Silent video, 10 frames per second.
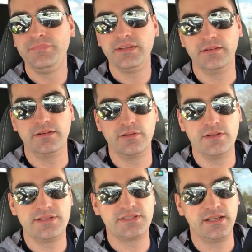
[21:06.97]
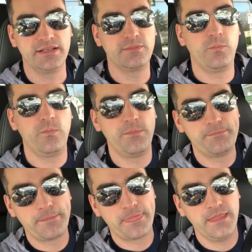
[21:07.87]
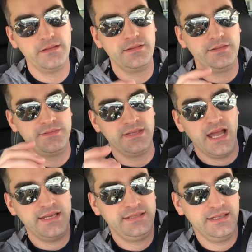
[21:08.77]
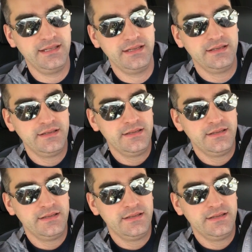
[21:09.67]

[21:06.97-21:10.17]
You know, it's like the idea